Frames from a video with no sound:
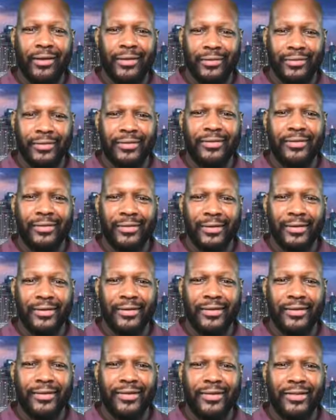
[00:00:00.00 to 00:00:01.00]
here.
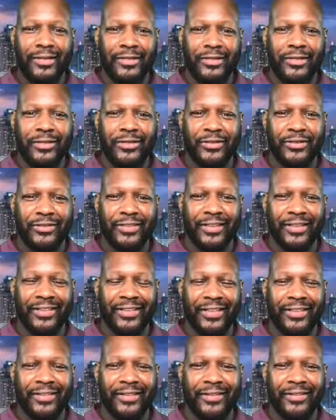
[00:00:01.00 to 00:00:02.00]
Yeah.
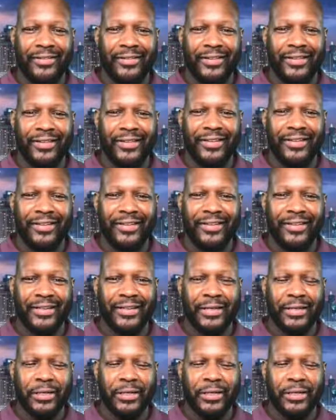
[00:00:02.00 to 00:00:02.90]
So, yeah.